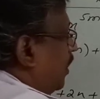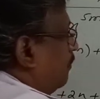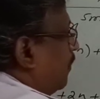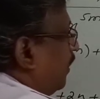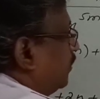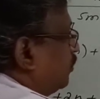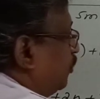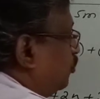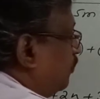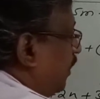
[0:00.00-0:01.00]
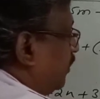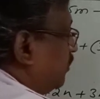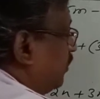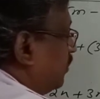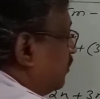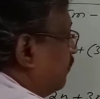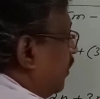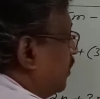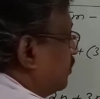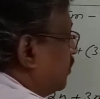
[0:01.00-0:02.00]
minus into minus it is
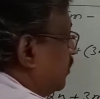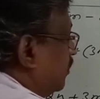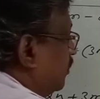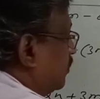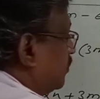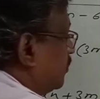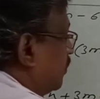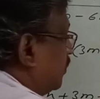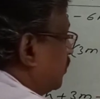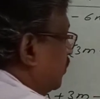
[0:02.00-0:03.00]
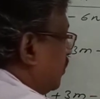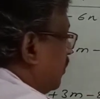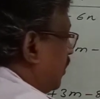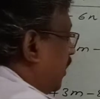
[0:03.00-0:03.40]
plus 6n.